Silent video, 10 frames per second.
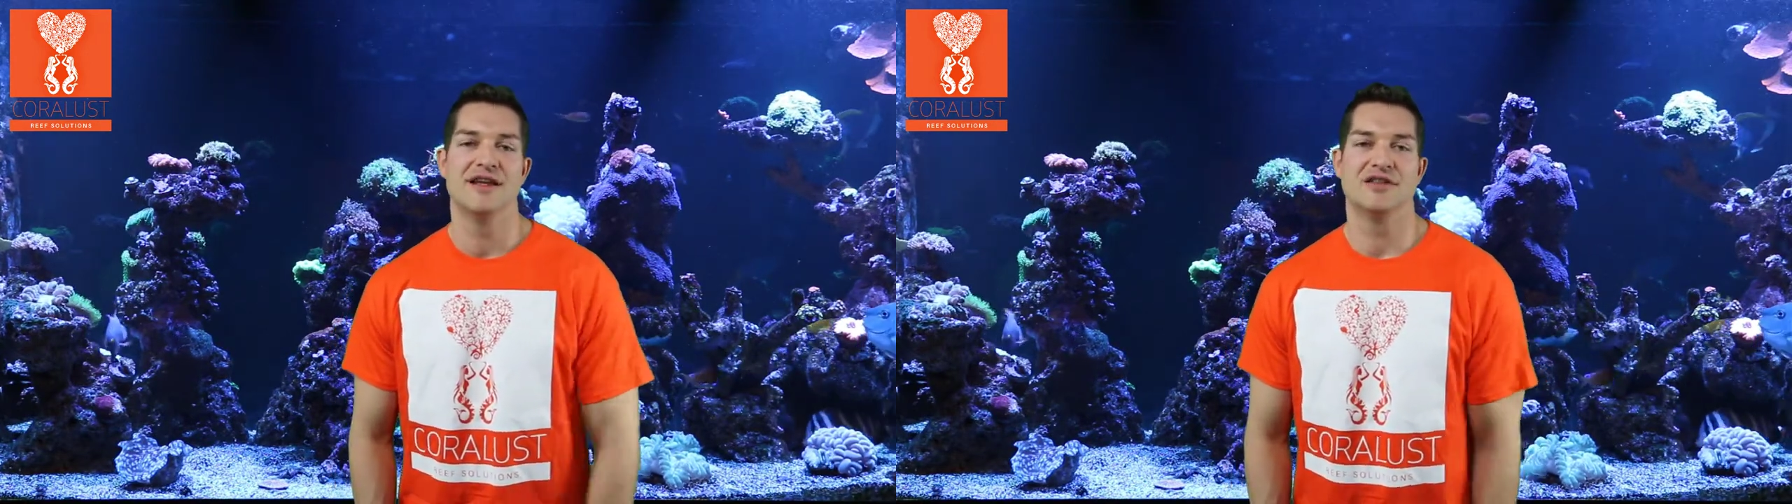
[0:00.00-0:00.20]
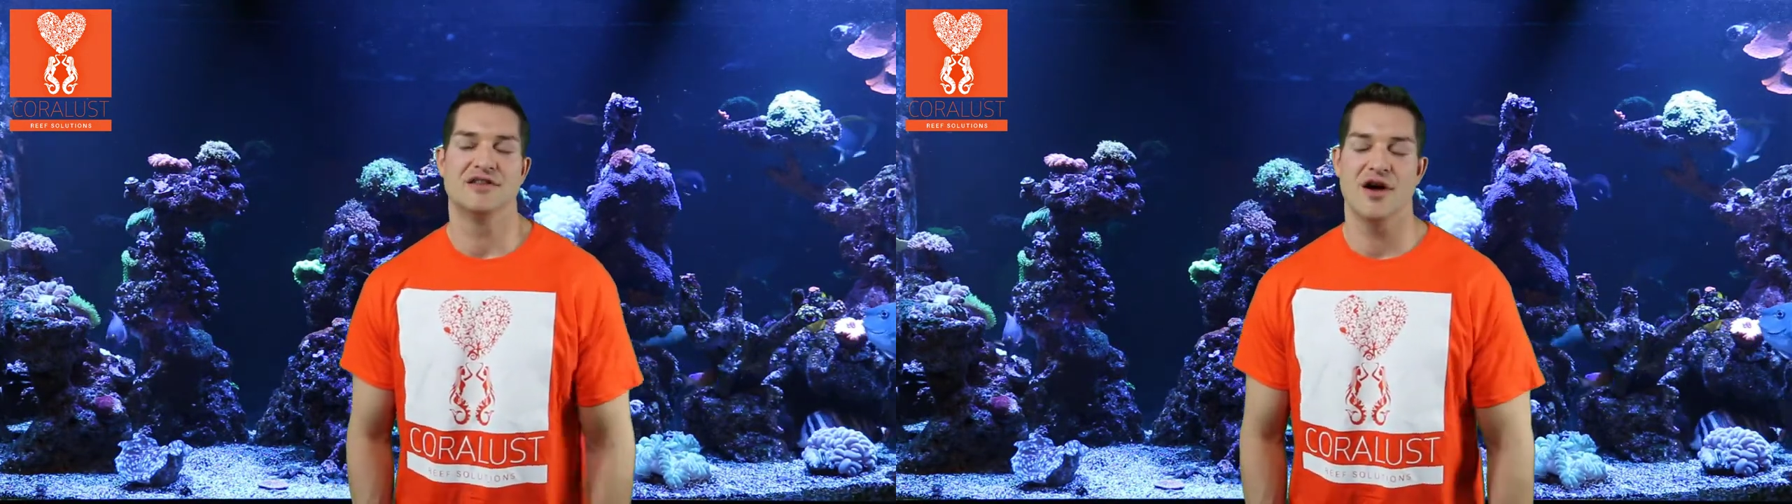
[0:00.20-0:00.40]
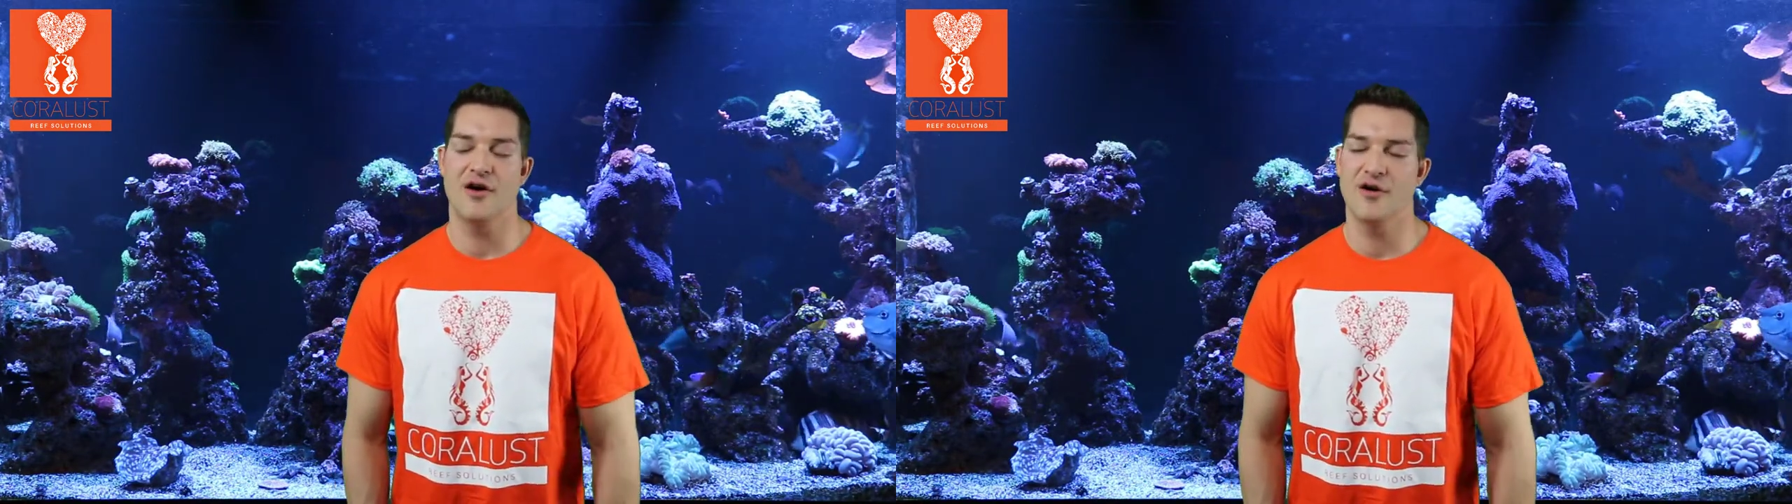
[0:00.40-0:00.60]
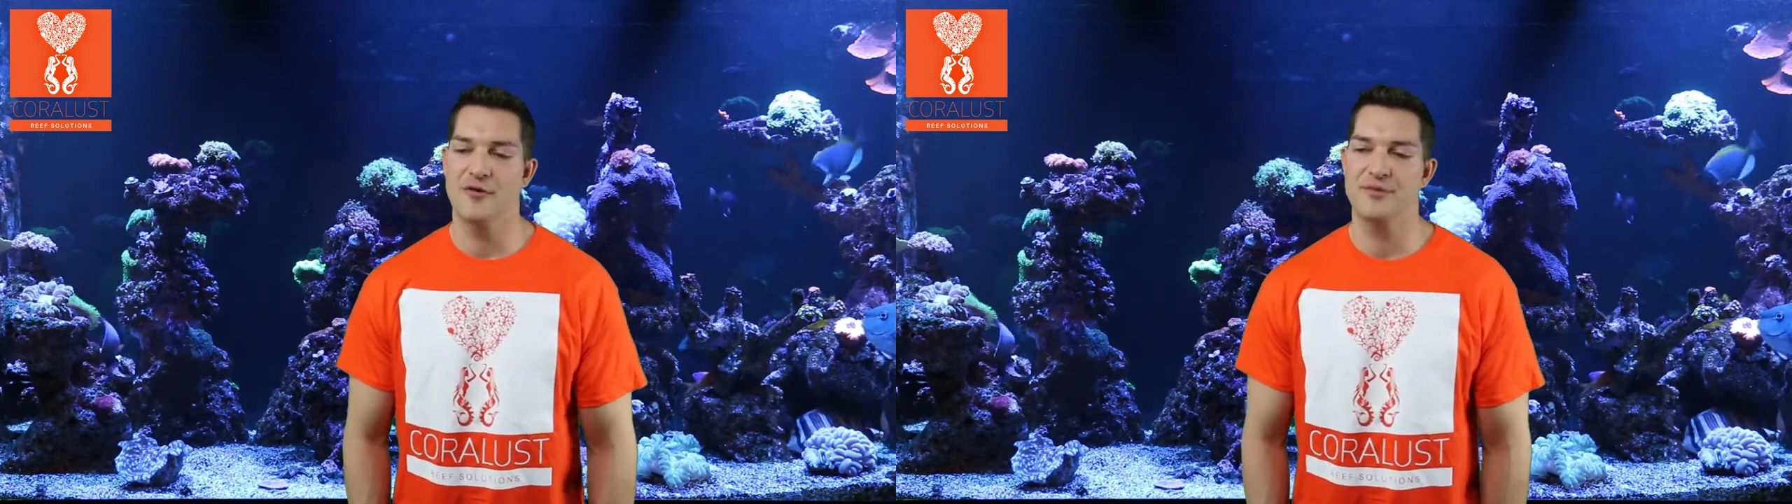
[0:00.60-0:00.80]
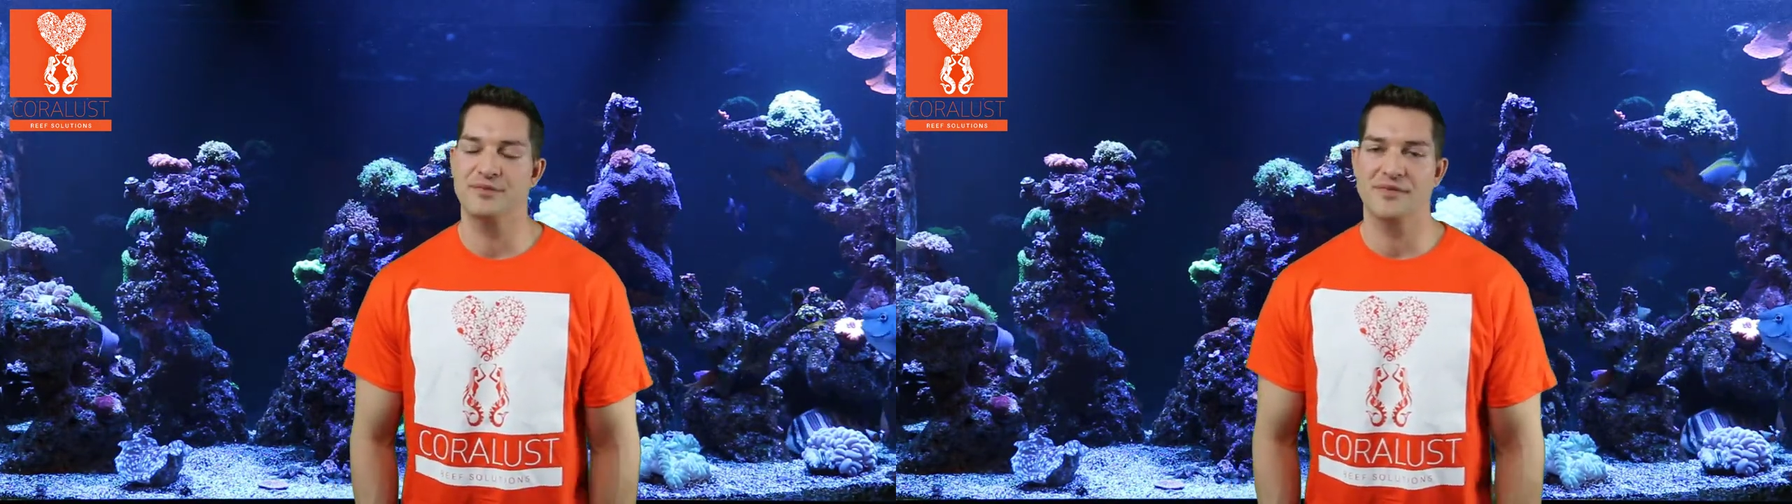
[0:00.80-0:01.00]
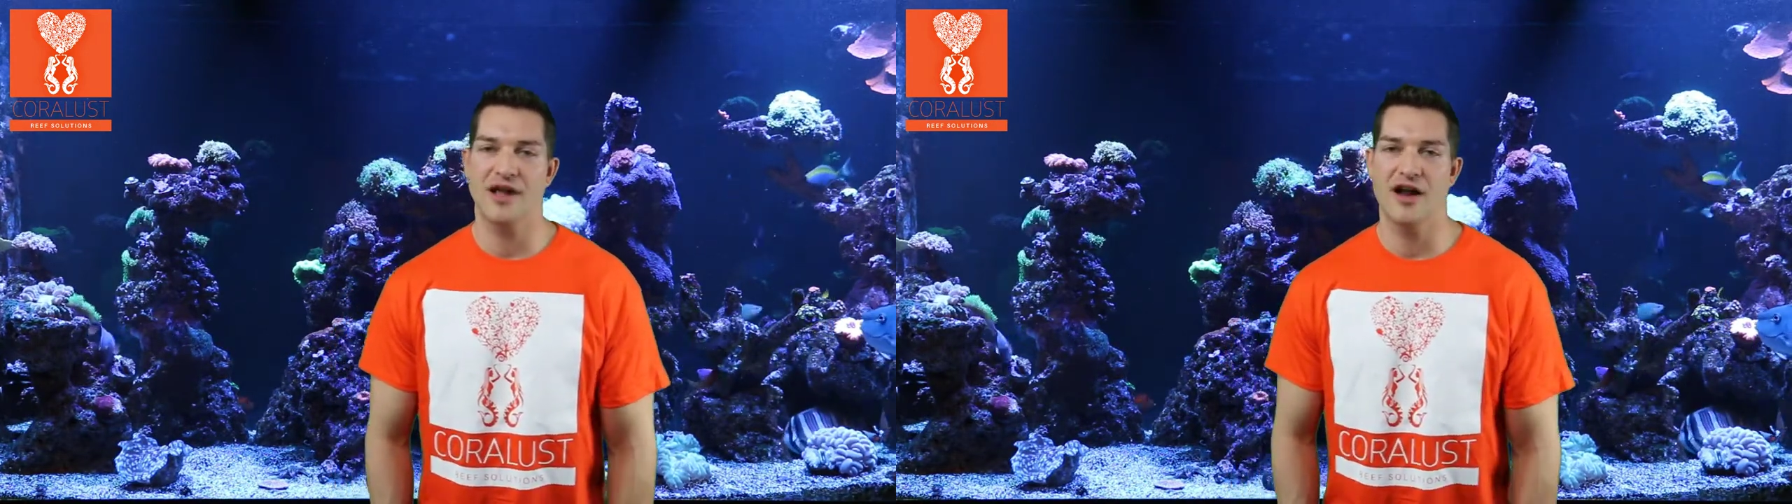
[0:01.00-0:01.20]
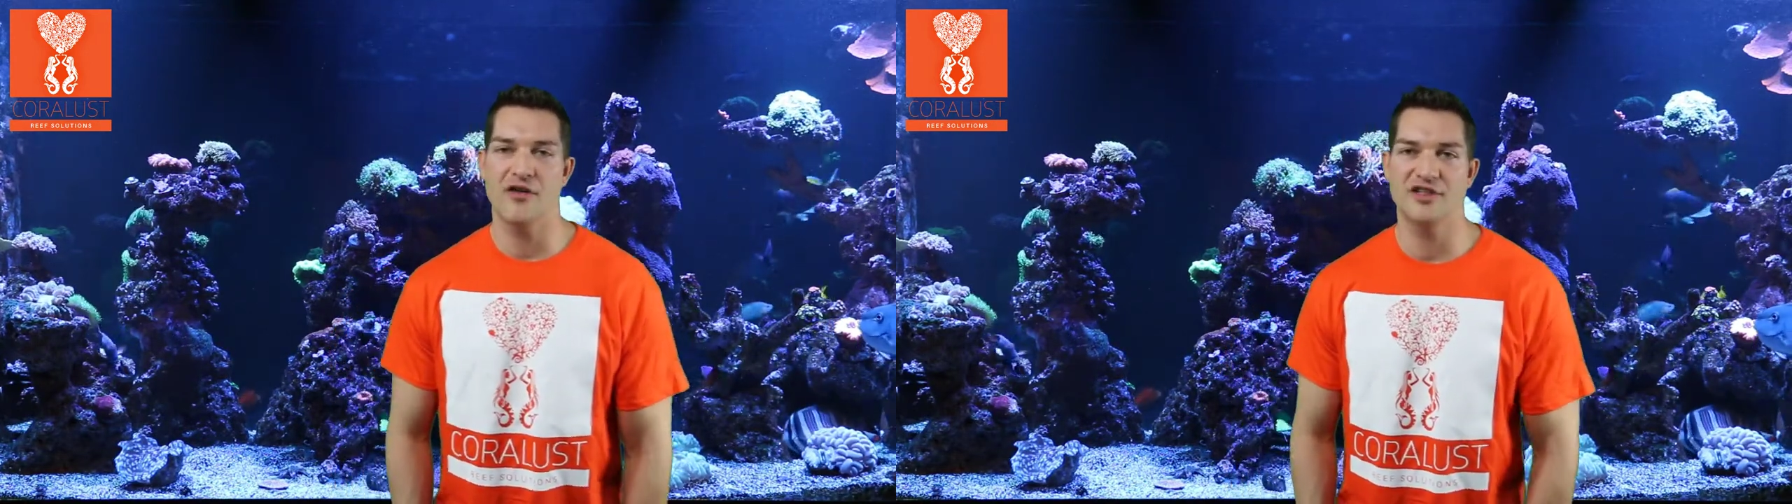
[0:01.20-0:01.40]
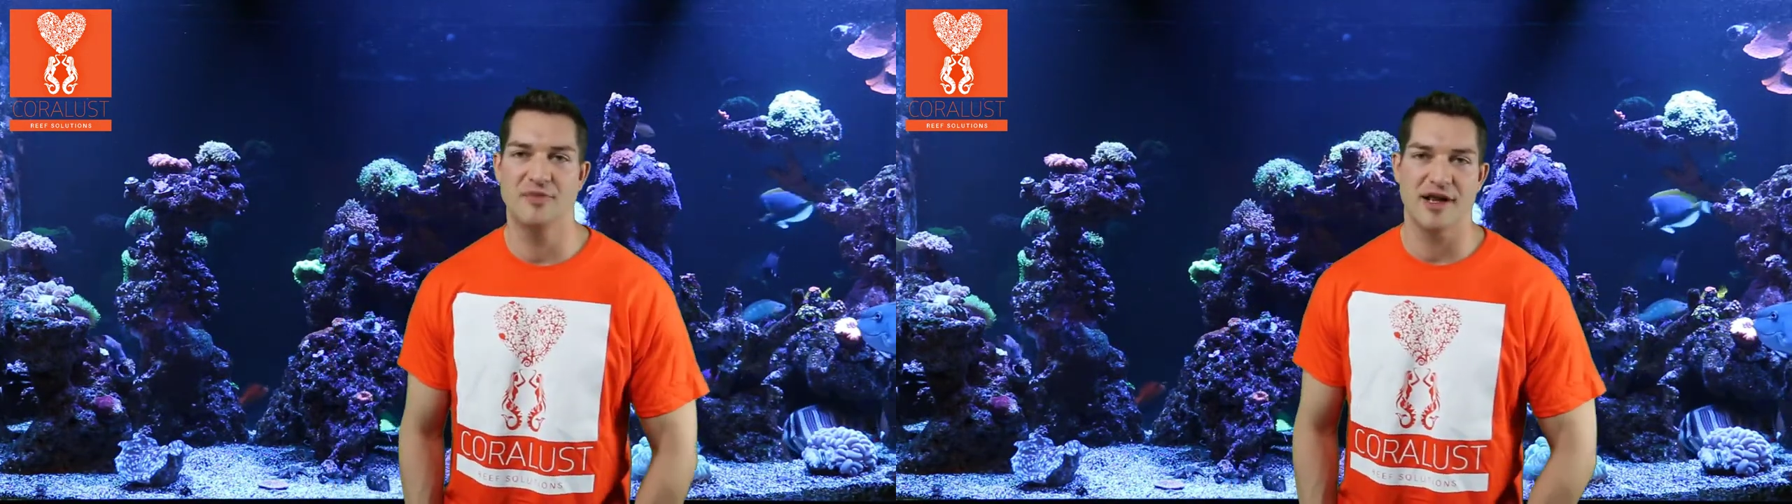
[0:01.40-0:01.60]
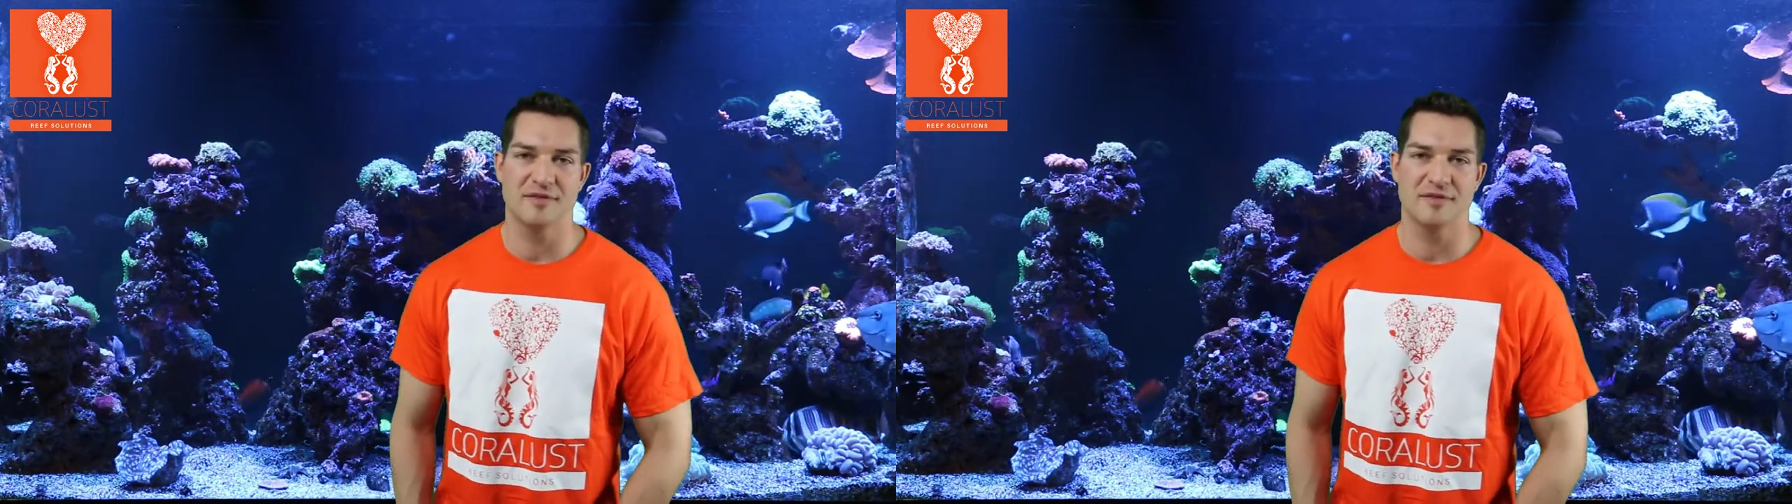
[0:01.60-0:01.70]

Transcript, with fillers: So I always pick